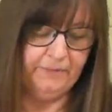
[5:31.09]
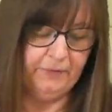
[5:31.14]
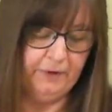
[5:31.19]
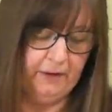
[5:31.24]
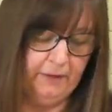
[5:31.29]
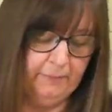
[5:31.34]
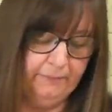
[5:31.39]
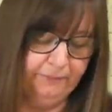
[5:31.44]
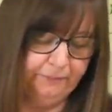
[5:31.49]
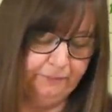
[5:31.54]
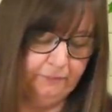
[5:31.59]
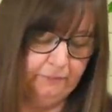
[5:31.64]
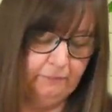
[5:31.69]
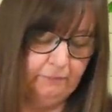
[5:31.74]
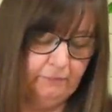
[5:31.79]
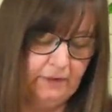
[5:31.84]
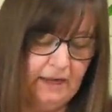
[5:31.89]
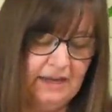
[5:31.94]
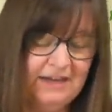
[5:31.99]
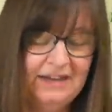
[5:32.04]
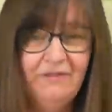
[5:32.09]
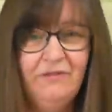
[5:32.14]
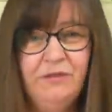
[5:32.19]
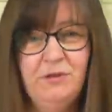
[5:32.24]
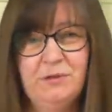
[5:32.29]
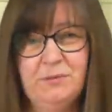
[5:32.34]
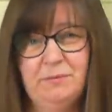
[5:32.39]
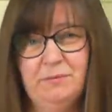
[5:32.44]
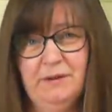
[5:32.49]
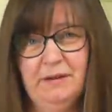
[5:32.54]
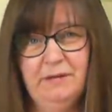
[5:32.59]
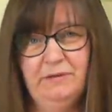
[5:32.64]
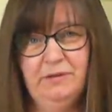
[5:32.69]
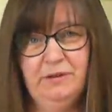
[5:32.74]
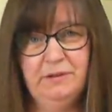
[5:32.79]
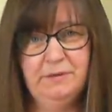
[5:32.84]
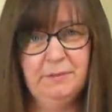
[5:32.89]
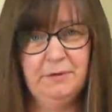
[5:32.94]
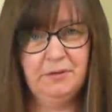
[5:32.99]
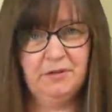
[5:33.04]
And if
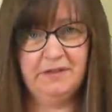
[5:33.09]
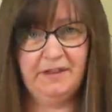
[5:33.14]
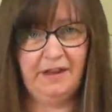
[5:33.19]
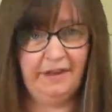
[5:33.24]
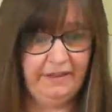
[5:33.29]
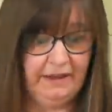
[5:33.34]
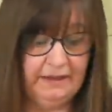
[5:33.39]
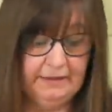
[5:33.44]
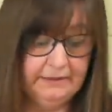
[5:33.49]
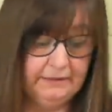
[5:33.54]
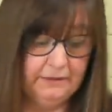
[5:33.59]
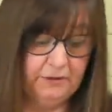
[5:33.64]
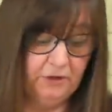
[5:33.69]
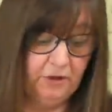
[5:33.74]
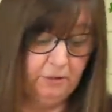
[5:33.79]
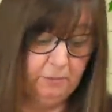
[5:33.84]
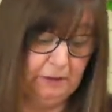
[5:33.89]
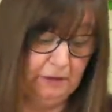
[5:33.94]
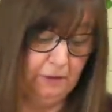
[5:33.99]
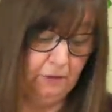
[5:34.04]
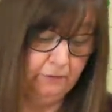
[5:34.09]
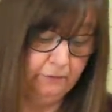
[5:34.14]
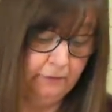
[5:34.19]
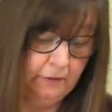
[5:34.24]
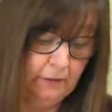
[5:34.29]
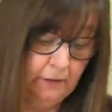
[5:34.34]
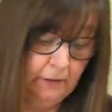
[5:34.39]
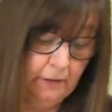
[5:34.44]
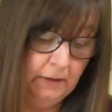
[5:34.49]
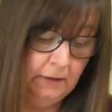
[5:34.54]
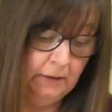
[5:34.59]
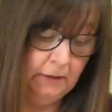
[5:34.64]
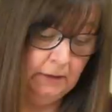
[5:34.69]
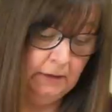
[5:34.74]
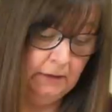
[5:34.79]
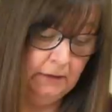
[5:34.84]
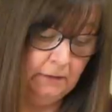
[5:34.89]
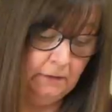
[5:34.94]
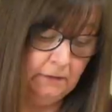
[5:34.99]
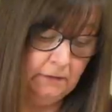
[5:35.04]
you smudge that, that isn't coming off
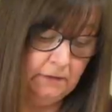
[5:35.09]
either.